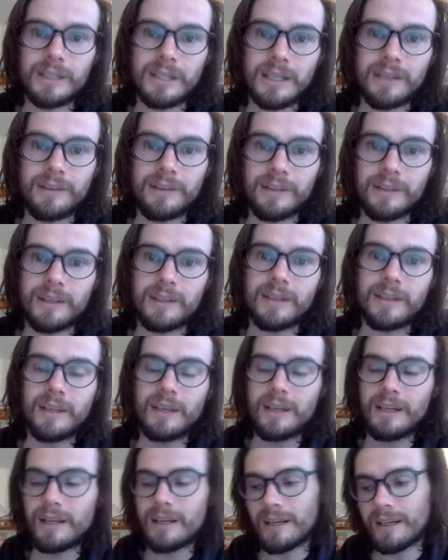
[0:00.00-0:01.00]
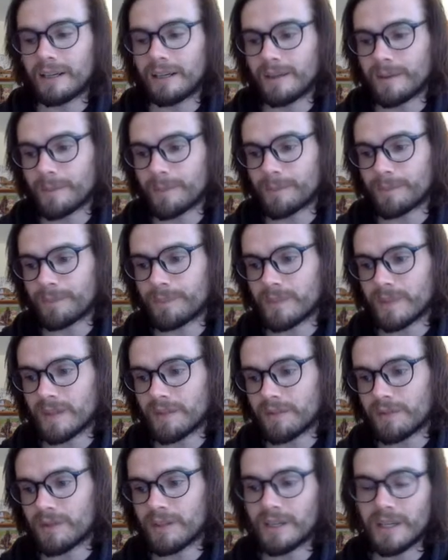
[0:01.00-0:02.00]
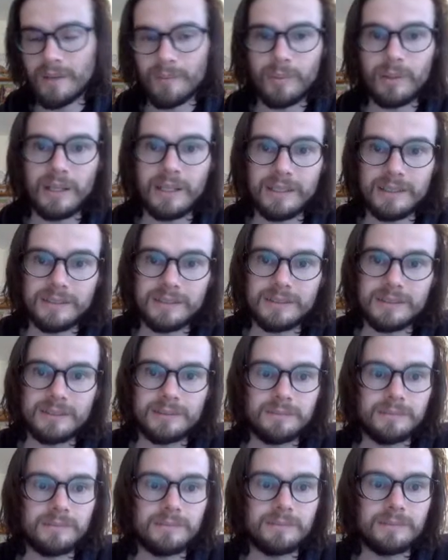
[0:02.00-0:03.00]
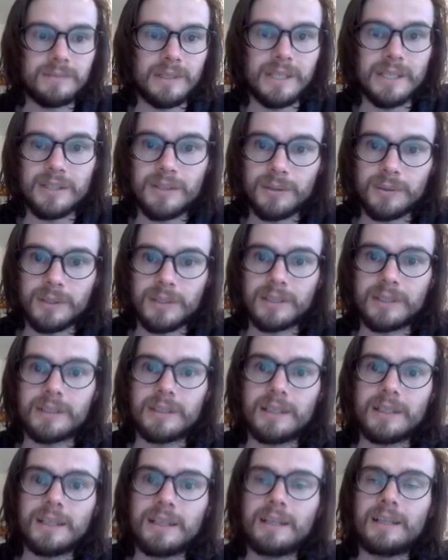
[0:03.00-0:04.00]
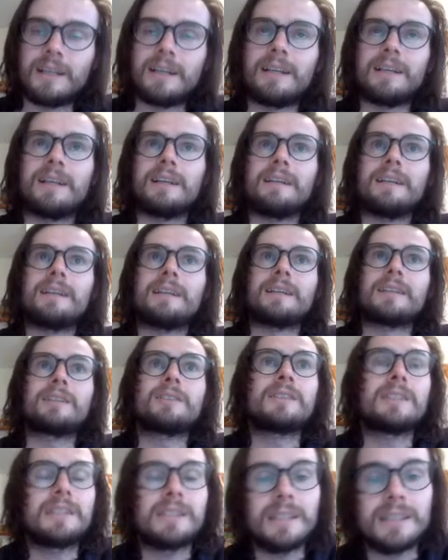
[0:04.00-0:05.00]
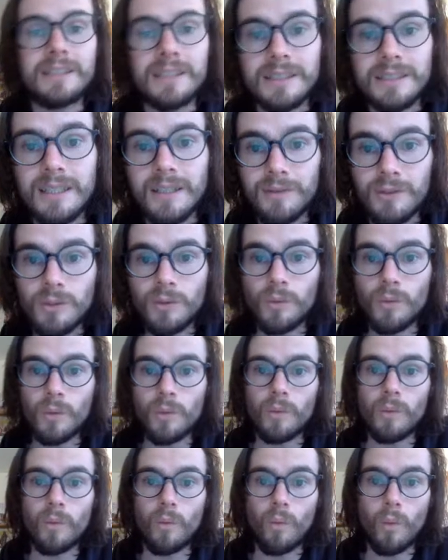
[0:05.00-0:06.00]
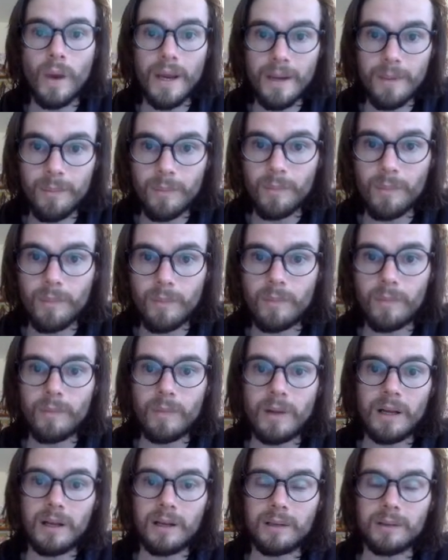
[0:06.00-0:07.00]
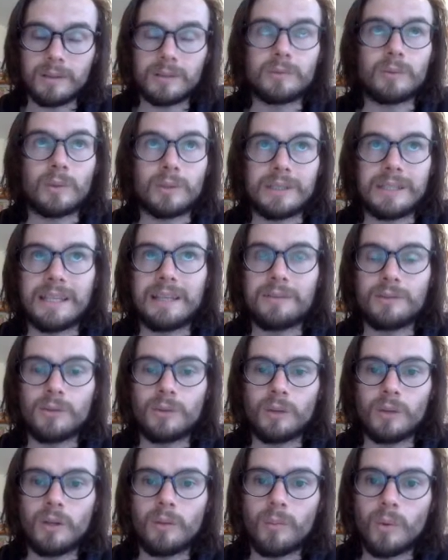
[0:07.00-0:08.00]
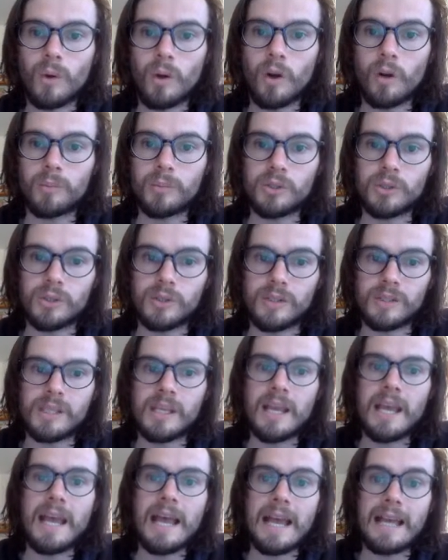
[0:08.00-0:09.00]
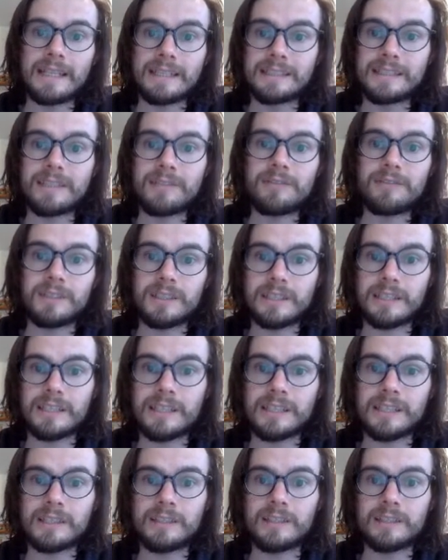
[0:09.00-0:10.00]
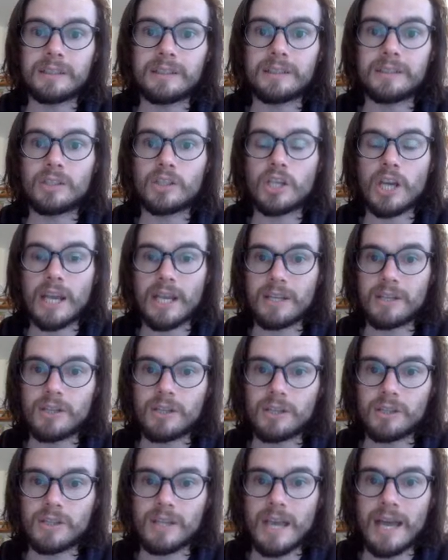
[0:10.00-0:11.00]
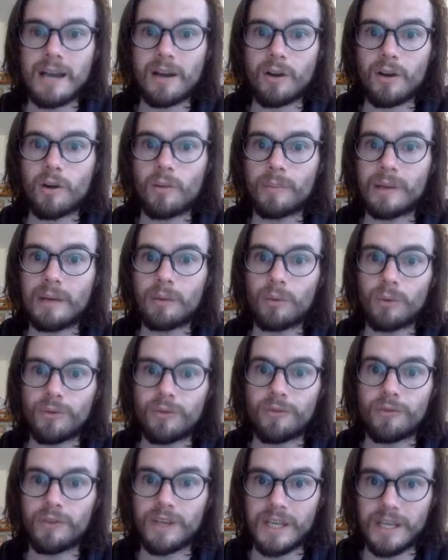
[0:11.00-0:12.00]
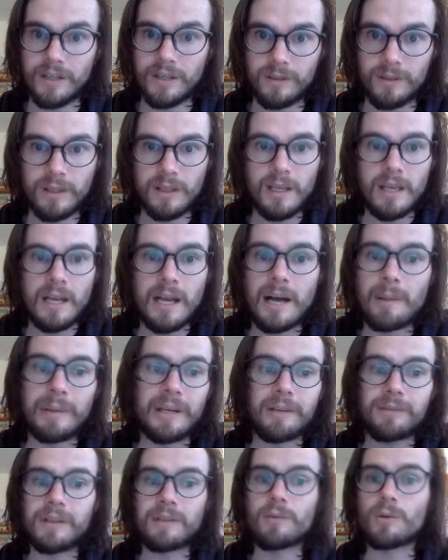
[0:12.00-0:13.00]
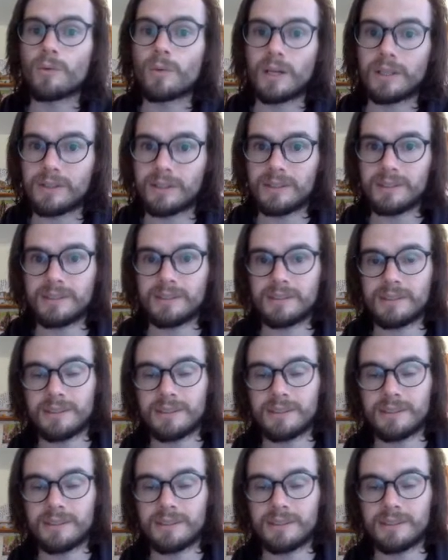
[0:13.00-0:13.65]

I think. If you could get players into it, because it does give you it gives you a lot more options, and it definitely changes how combat would feel. I mean, I've never run this.